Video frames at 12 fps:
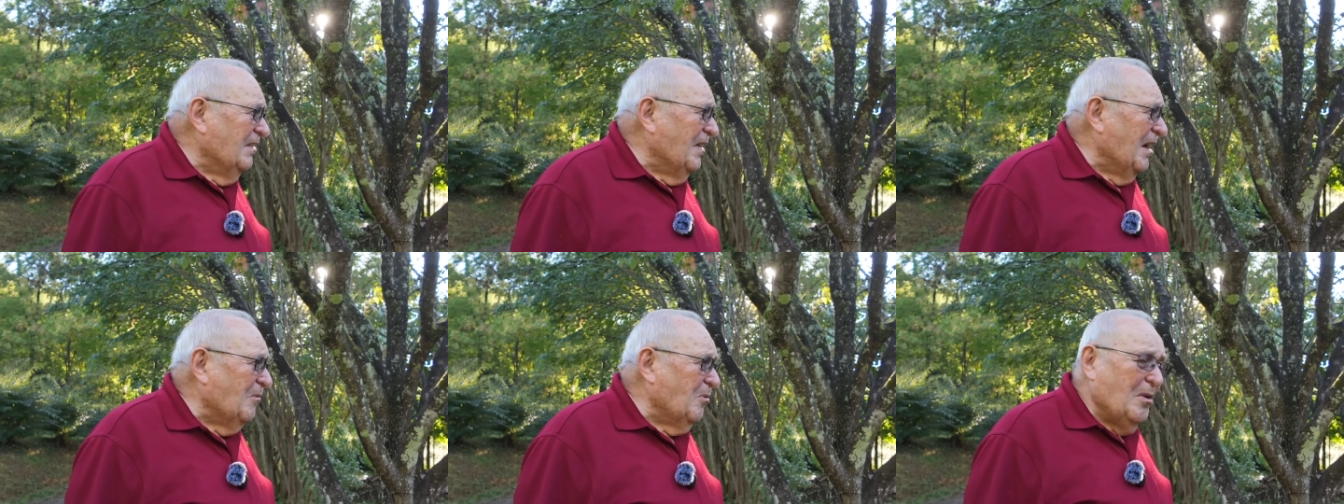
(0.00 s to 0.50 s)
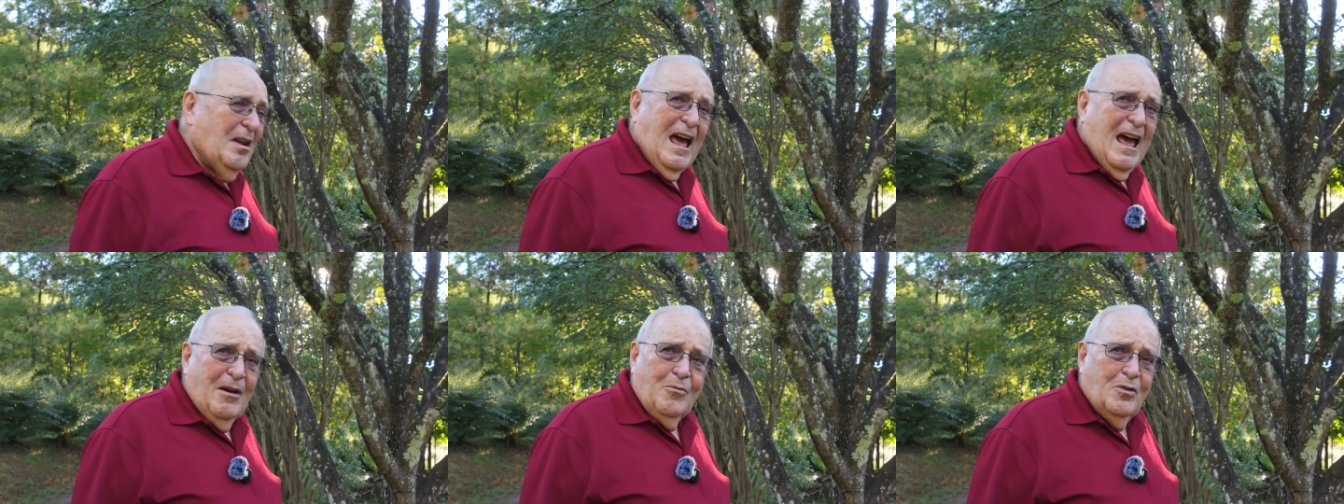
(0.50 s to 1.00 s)
they were
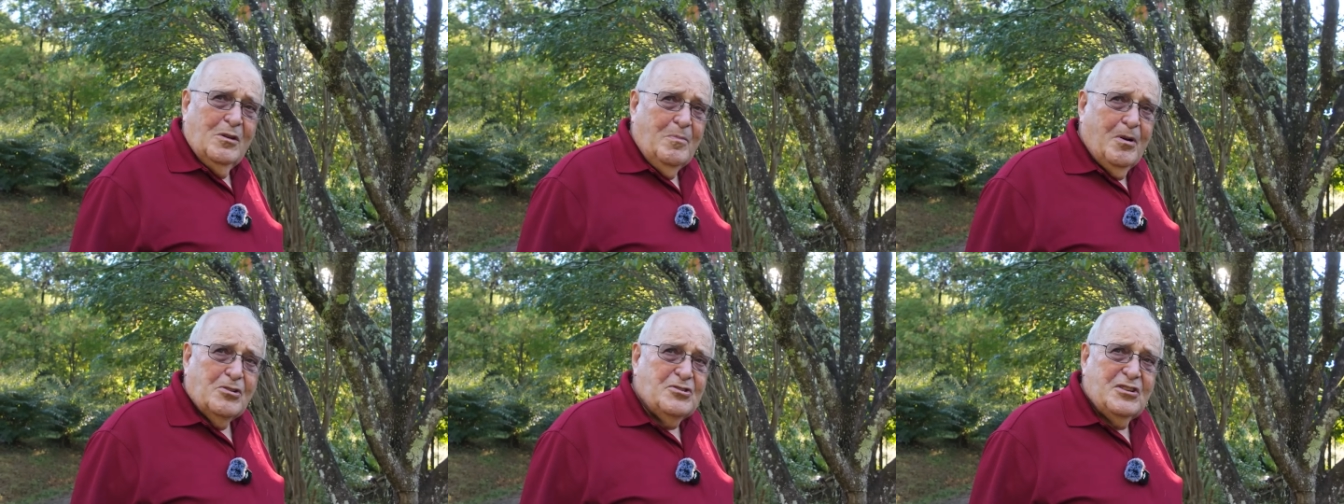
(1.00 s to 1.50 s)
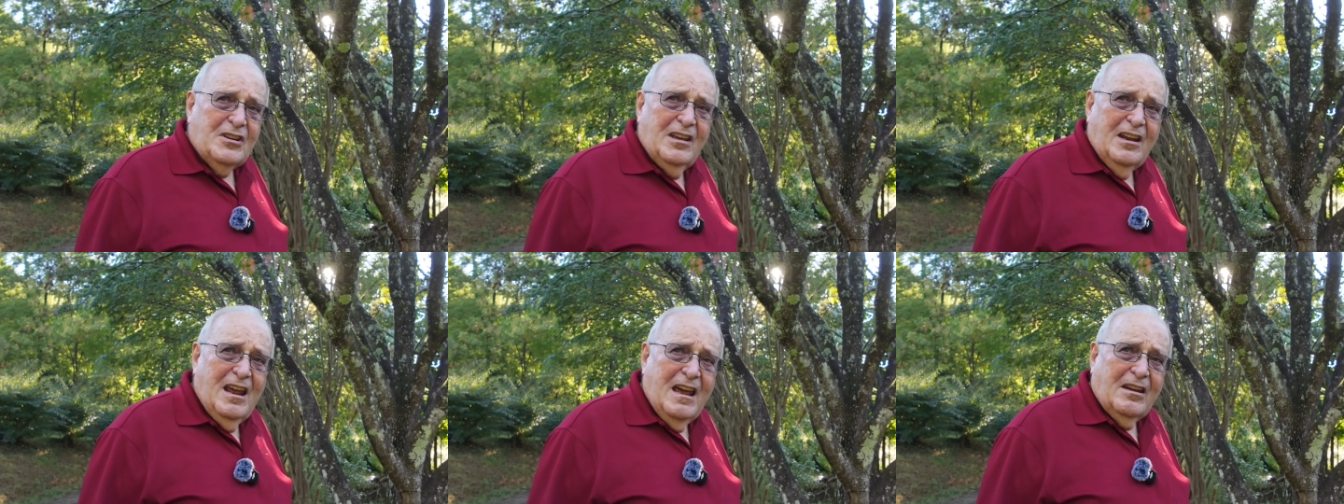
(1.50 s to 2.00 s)
light. One person
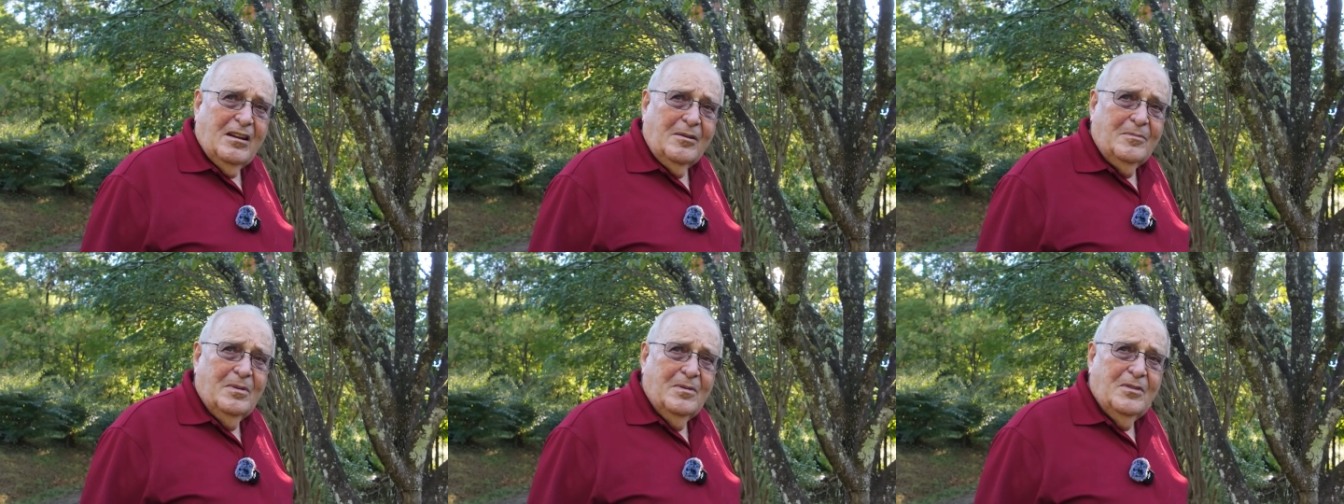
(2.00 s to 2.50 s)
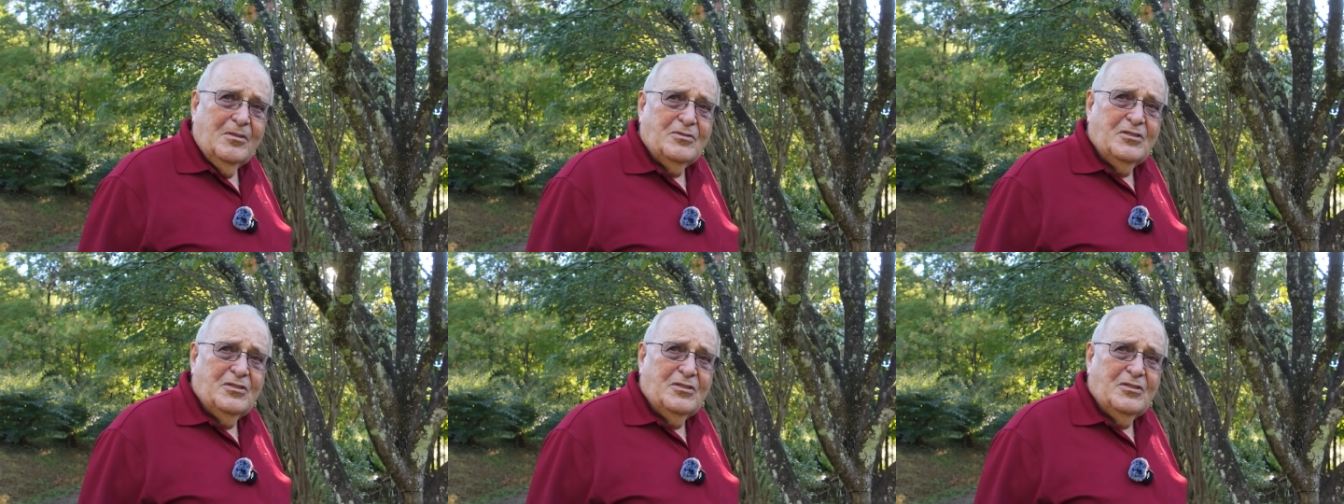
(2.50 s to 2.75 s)
could handle them. They're